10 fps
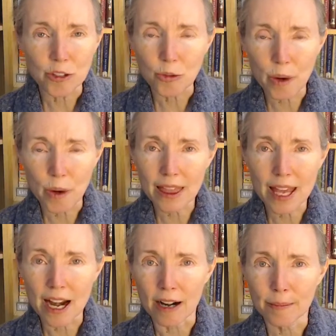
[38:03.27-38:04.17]
It's right
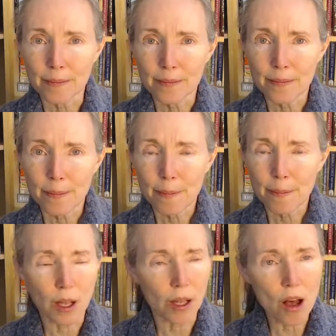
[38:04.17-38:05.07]
there.
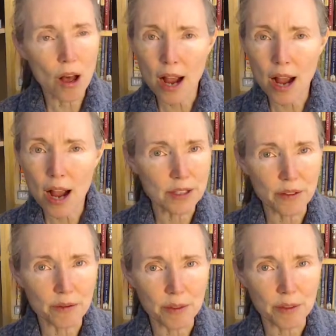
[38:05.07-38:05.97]
There are all kinds of
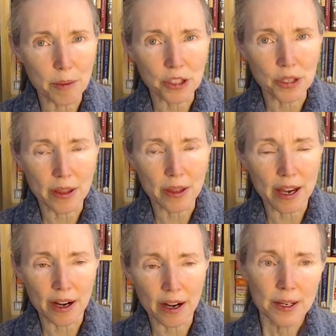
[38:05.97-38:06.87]
information
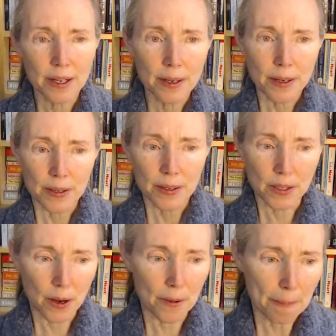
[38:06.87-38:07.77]
there.
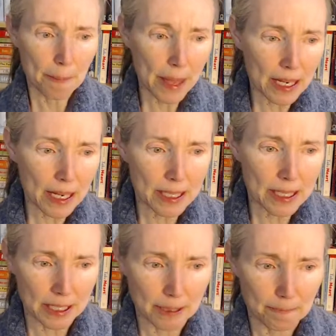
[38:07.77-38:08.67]
So it
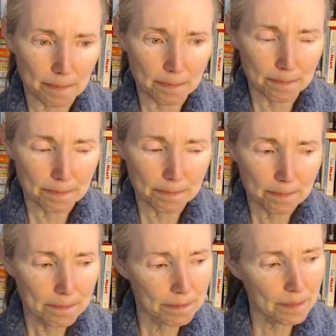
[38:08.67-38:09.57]
exists.
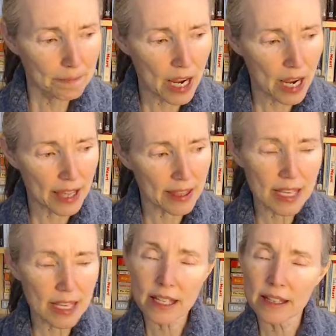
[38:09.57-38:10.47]
And I
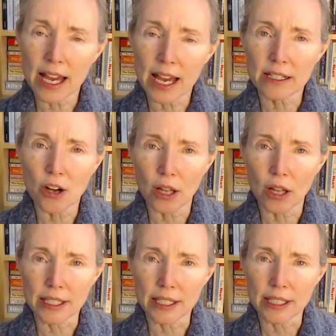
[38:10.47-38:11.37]
think that
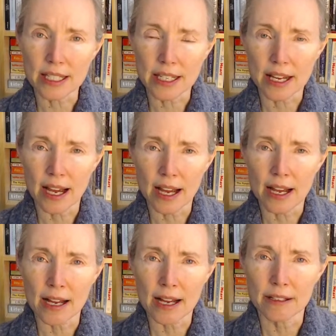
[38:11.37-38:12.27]
calling it
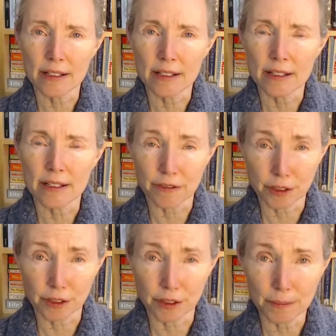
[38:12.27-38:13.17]
the
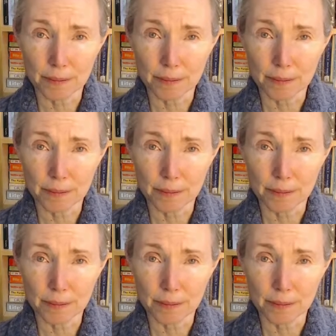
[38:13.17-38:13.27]
flu